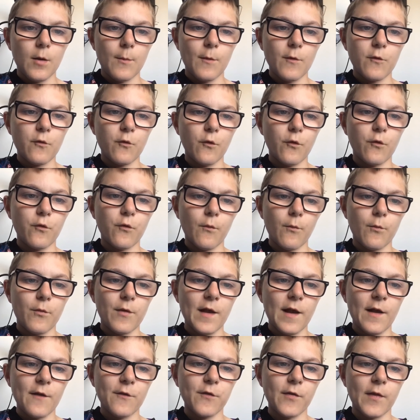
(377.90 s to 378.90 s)
This was from
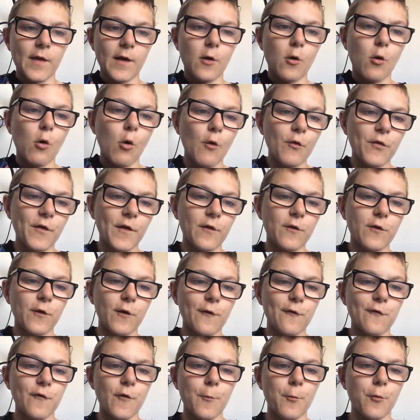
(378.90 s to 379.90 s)
yesterday. According
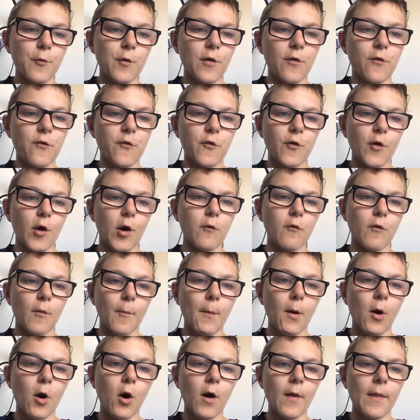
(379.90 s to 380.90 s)
to Fabrizio
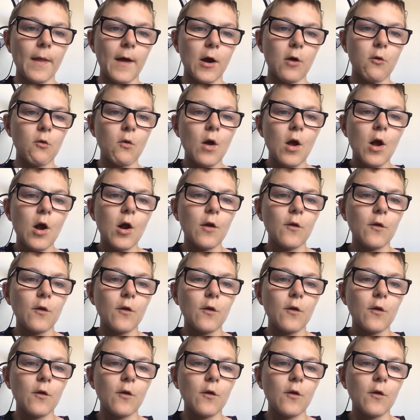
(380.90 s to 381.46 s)
Romano,